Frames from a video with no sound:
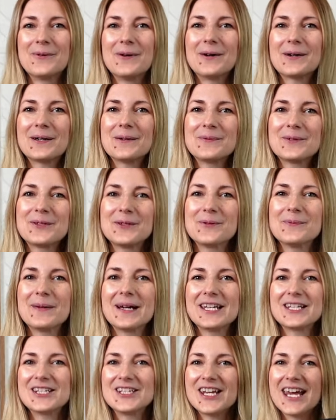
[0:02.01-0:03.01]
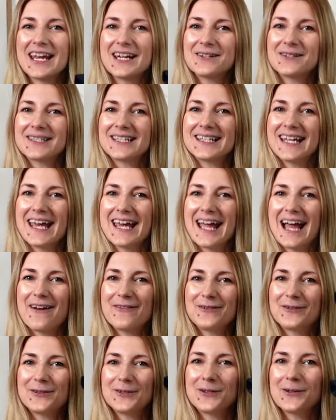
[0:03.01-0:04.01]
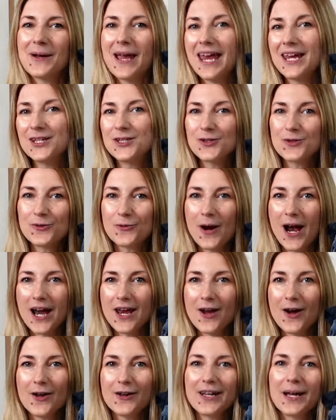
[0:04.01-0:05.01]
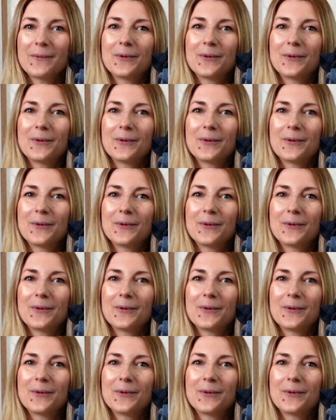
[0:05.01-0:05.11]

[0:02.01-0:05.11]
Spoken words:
Welcome to my channel. Today I have for you a try on.